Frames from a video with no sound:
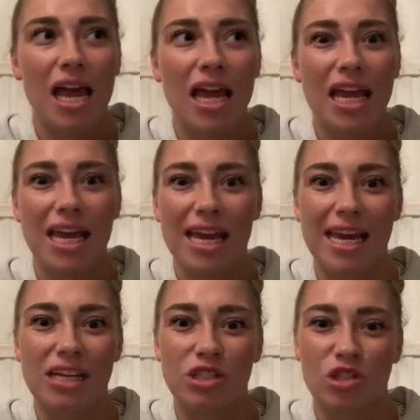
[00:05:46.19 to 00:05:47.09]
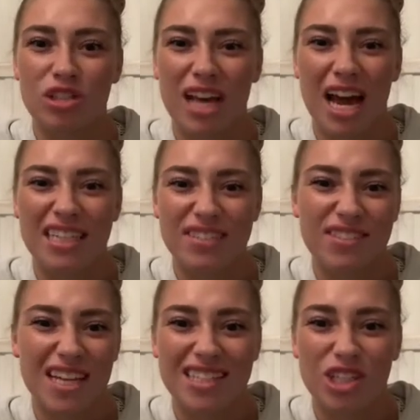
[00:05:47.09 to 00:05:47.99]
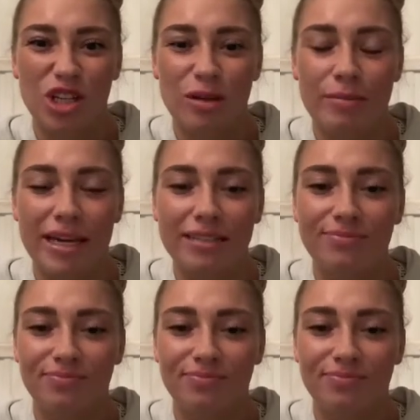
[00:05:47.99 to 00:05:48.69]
he just kind of said to me,